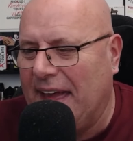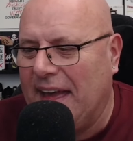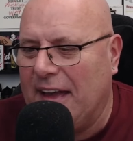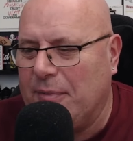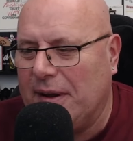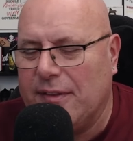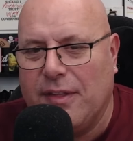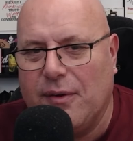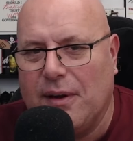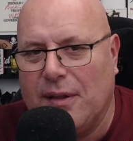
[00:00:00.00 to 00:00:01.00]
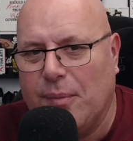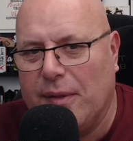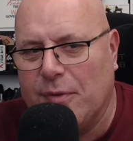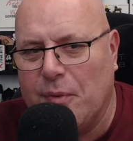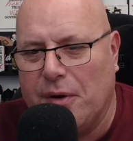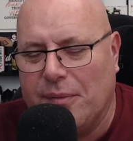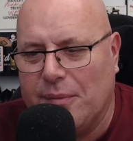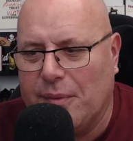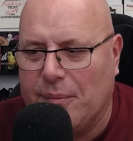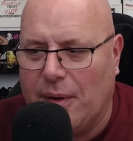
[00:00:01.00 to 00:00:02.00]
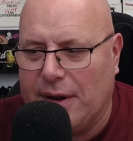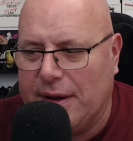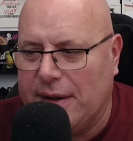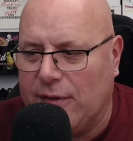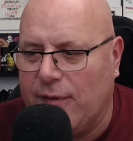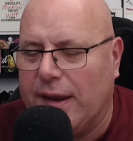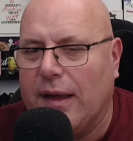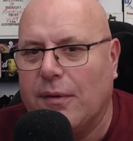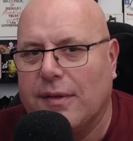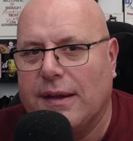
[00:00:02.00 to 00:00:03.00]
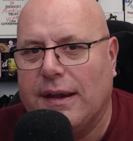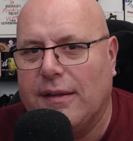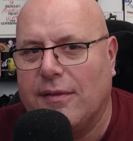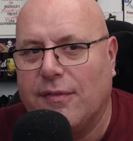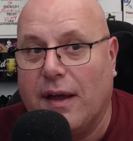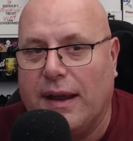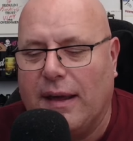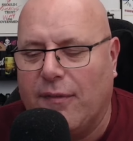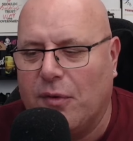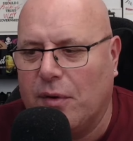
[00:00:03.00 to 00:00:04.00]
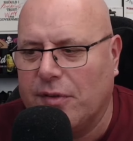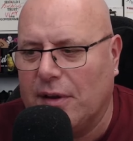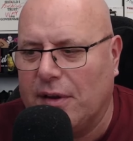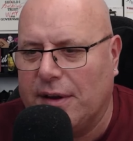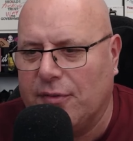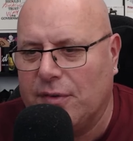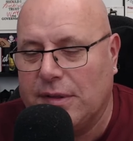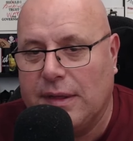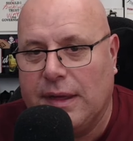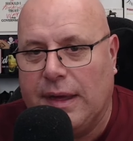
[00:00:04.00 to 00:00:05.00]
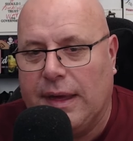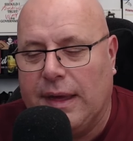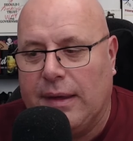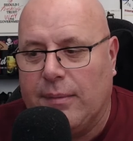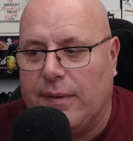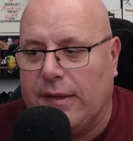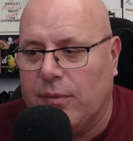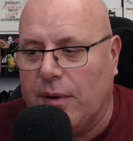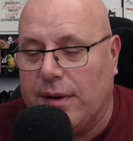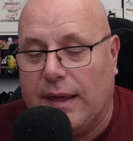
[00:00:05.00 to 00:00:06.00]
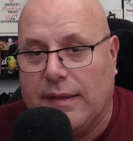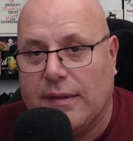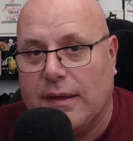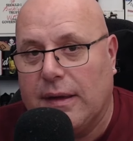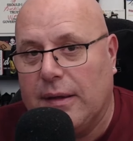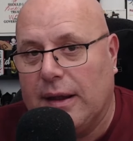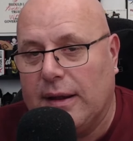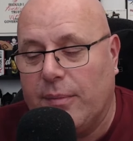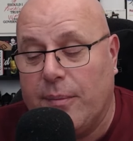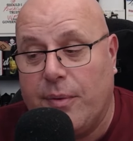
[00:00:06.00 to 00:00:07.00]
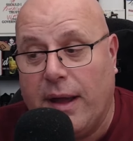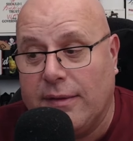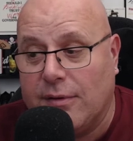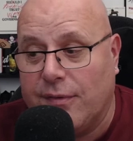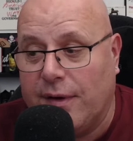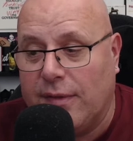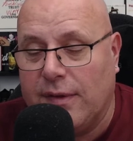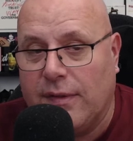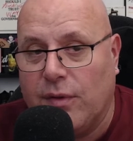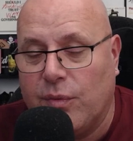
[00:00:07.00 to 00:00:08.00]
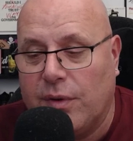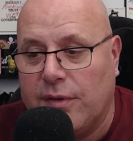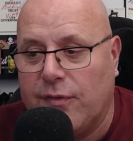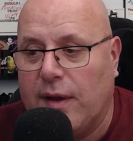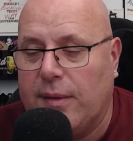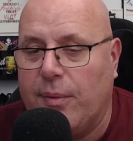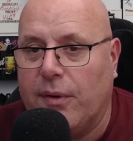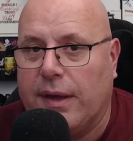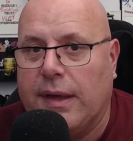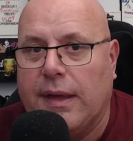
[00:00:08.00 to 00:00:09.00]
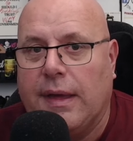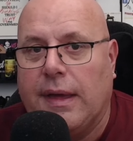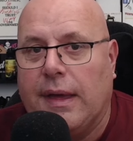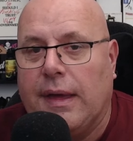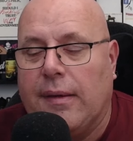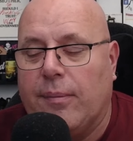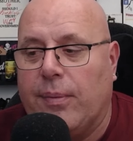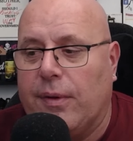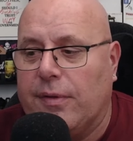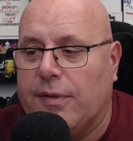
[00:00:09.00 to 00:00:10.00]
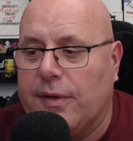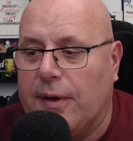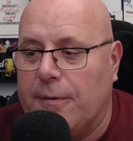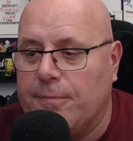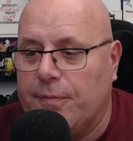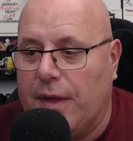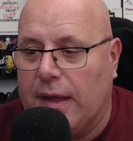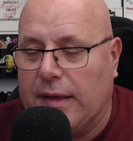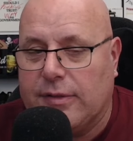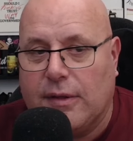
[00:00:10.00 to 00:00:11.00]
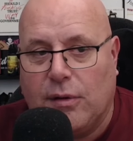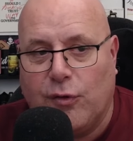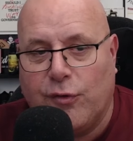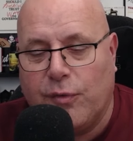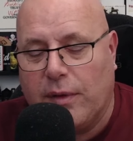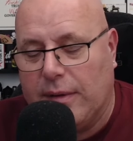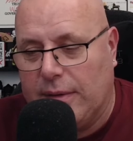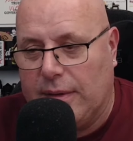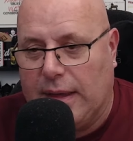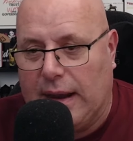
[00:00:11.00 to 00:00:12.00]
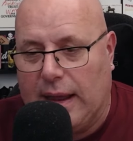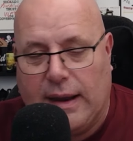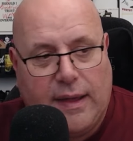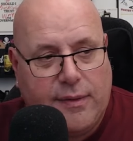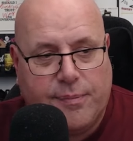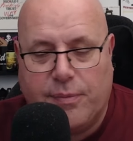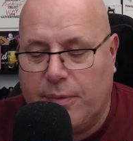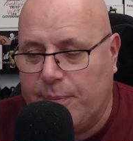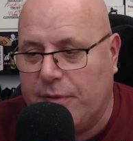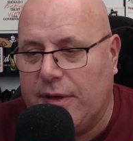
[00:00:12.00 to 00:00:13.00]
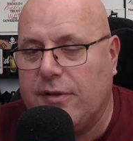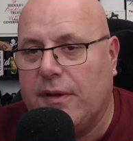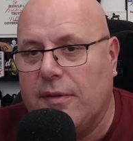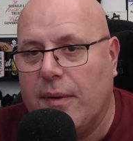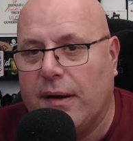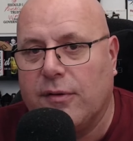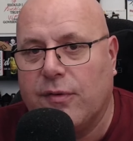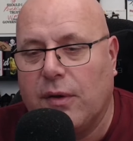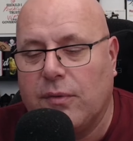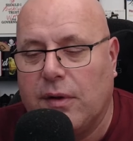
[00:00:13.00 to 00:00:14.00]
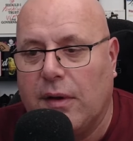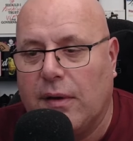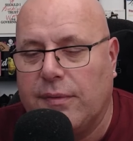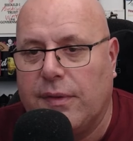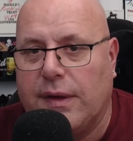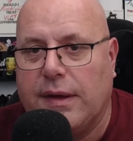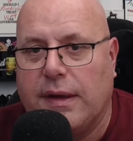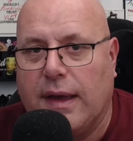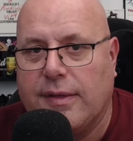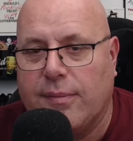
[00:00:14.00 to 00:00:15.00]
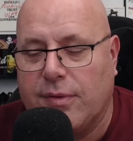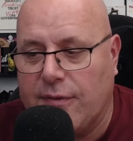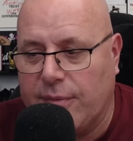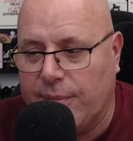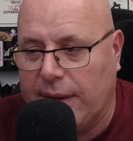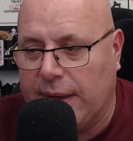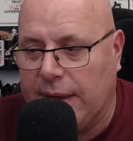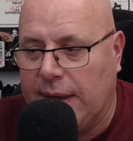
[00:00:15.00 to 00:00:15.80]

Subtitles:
I've been listening to it a little bit this morning while I did this video because I needed to find out if there was a lot of difference. But this one is a little bit brighter, if anything. The other one is fairly boggy. But I still love... I like the position of the microphone on the SM7B.